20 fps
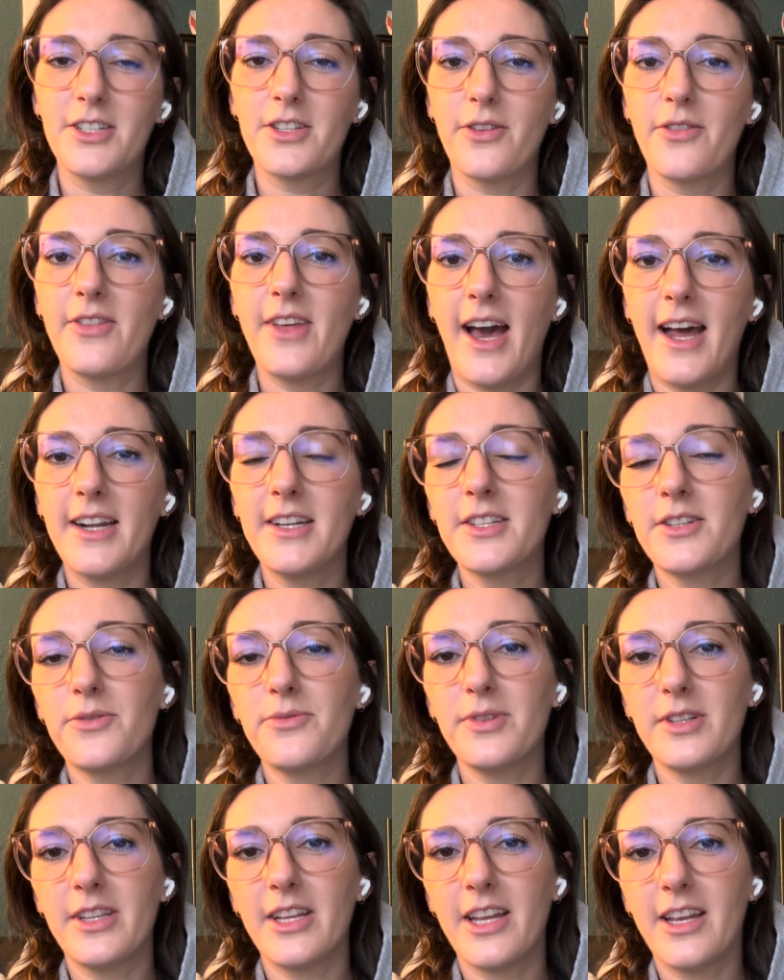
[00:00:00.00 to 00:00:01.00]
So that is a
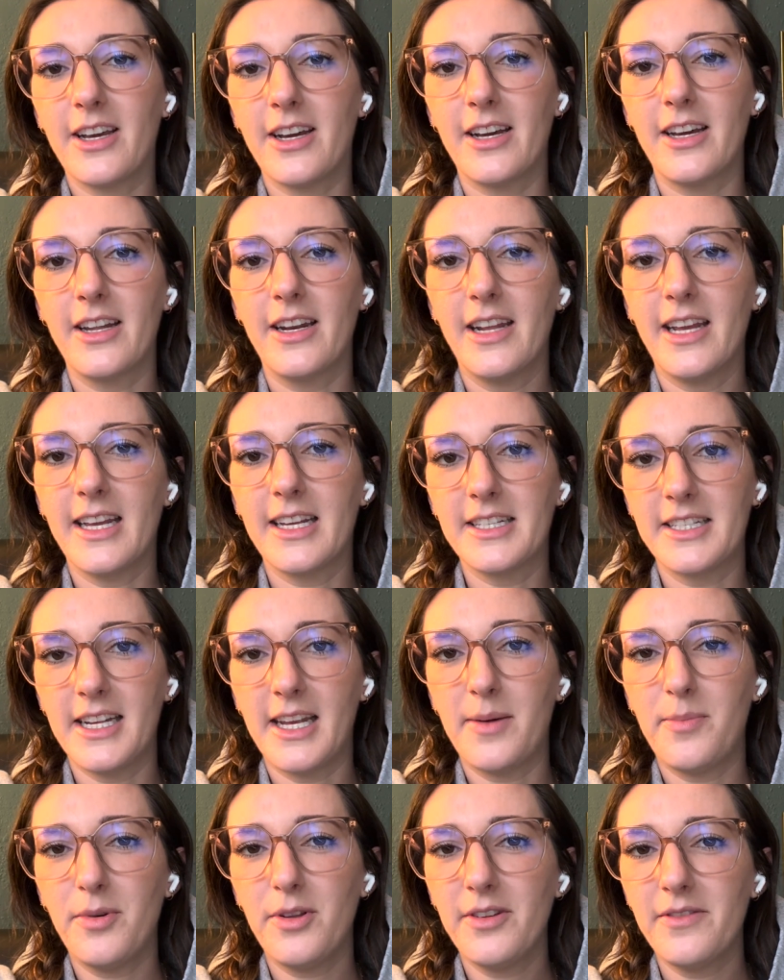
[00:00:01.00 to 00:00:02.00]
really good
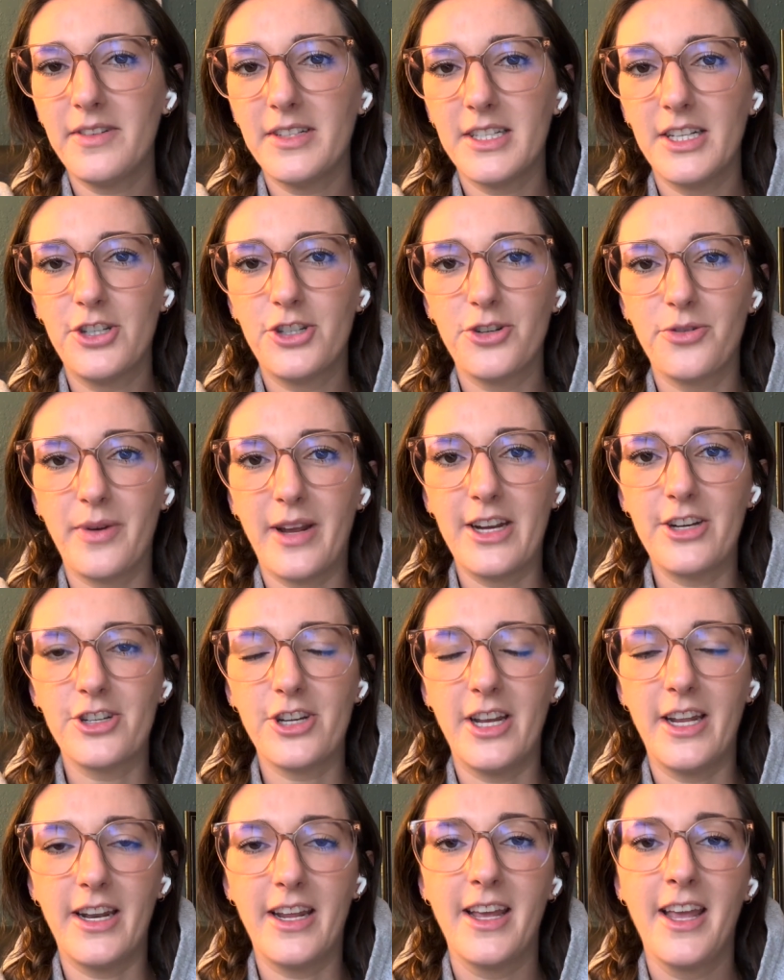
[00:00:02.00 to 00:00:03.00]
example of a
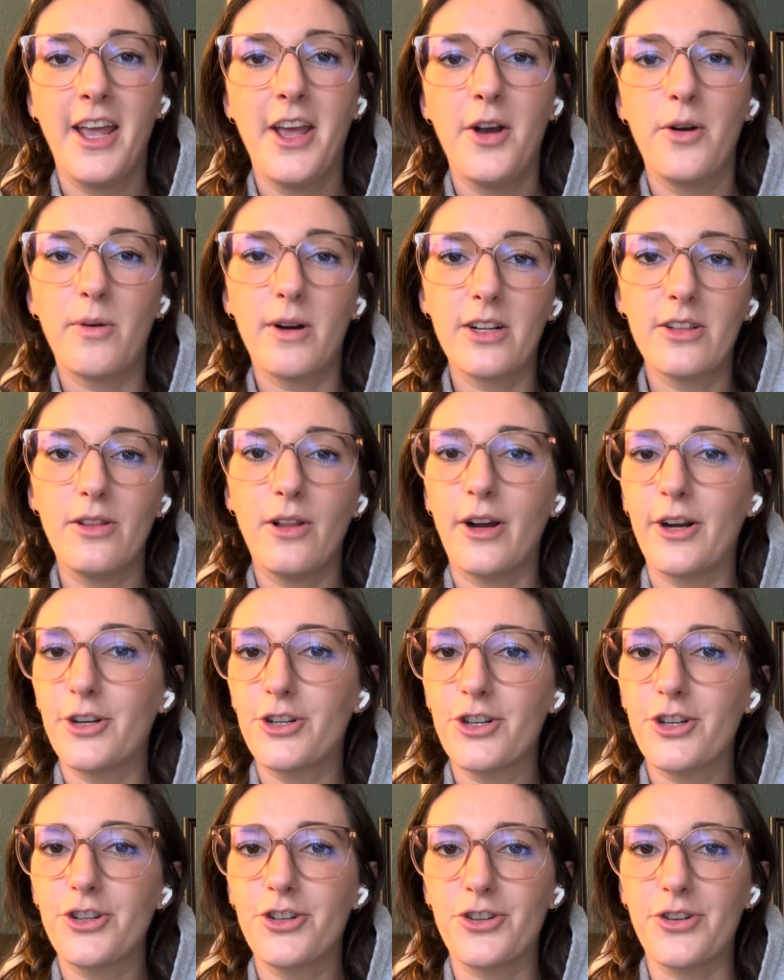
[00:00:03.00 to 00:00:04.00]
situation where
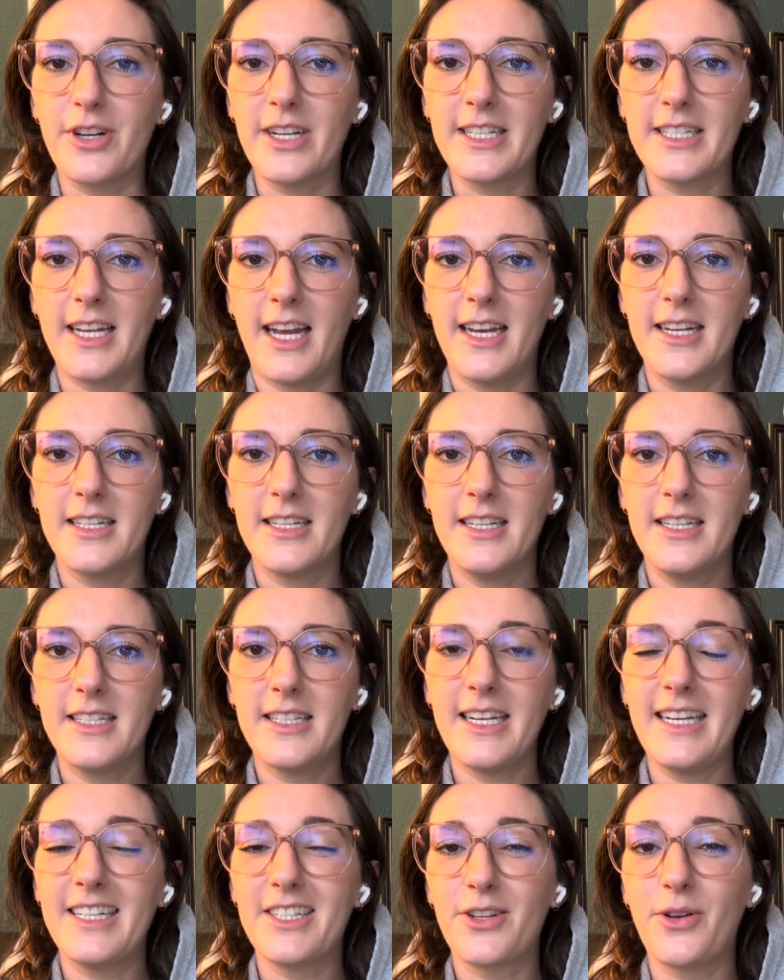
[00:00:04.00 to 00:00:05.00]
larger treat sizes
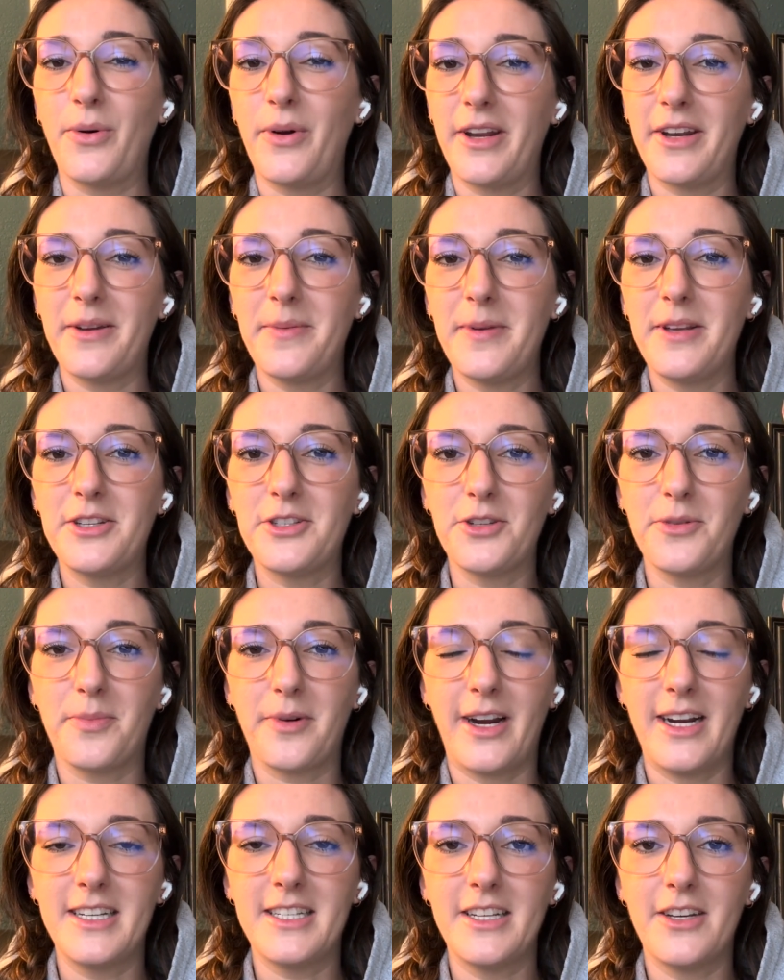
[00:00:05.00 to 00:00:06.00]
is going to be super
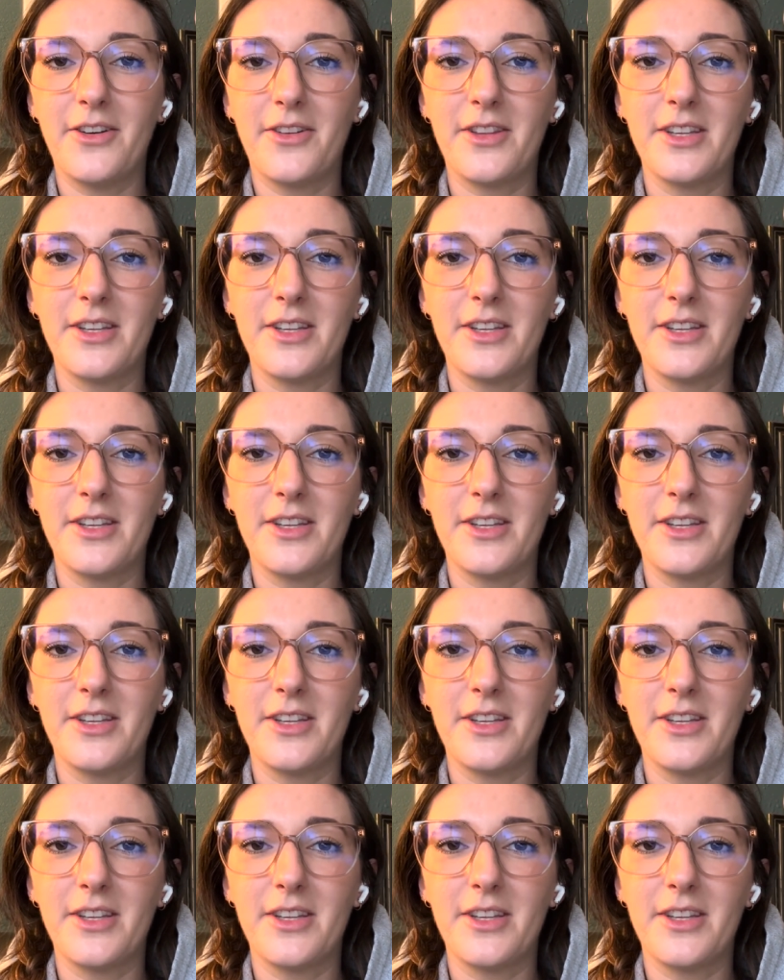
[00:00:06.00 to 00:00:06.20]
ideal.